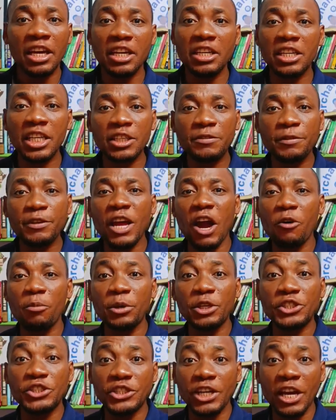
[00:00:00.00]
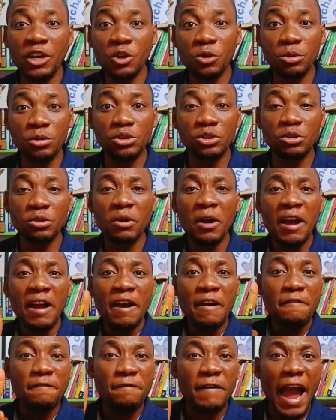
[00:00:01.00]
In this video, I'll be sharing with you
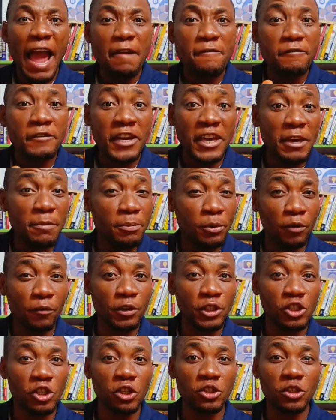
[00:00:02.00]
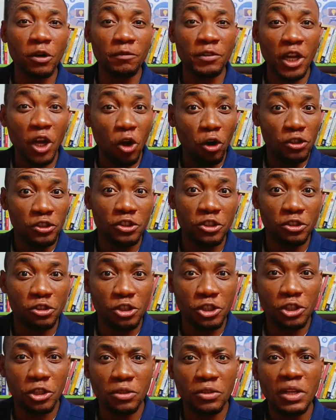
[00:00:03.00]
5 key provisions of the
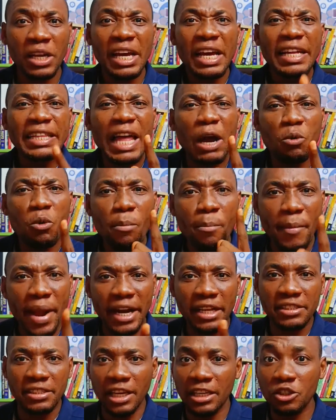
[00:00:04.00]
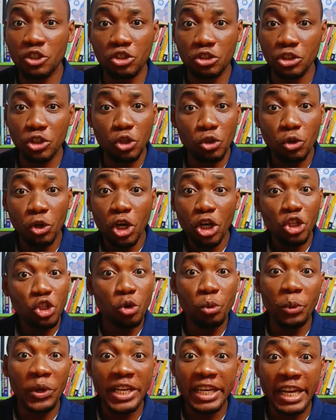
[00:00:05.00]
Constitution that will make sense to you.
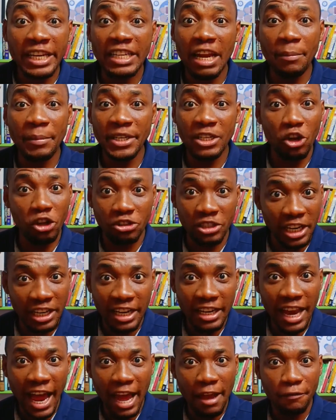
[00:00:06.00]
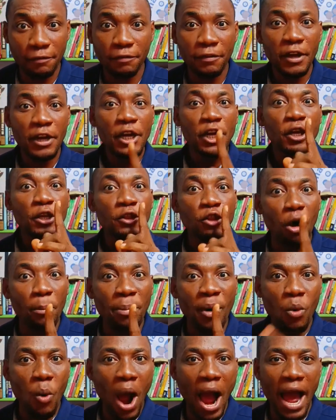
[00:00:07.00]
You will need them in your daily life.
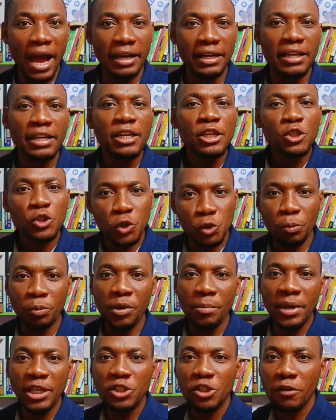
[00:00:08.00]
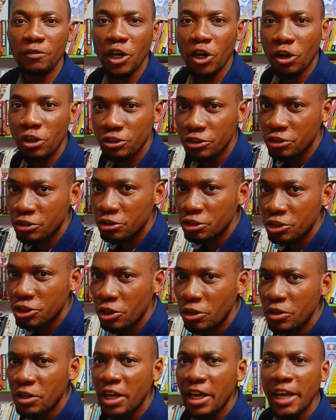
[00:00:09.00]
Number 1, supremacy of the
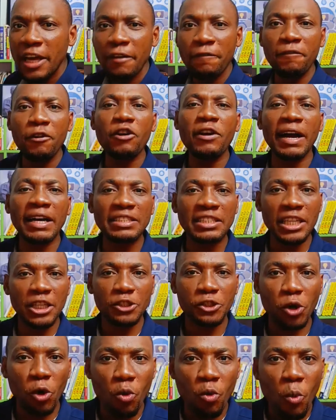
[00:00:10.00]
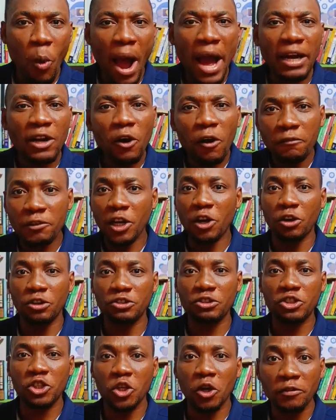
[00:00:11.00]
Constitution. If you look at Section 1 of the
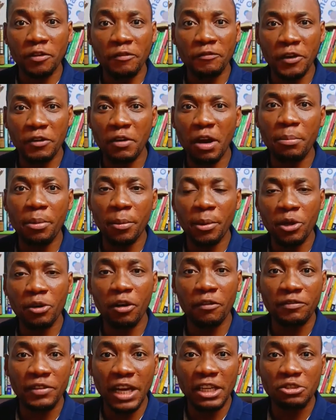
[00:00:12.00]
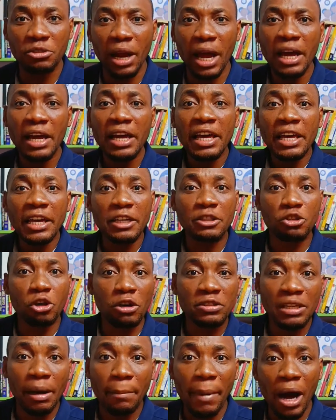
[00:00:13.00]
Constitution of the Federal Republic of Nigeria, it
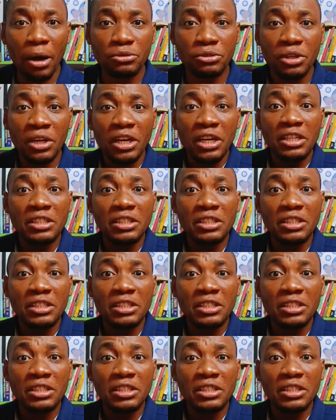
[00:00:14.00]
talks about